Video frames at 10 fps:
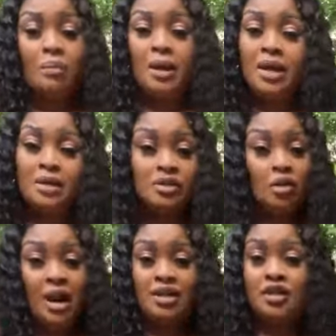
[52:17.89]
please,
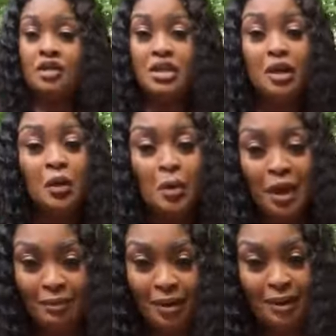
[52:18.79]
you guys just ignore
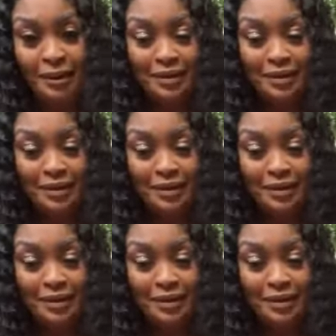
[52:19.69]
them.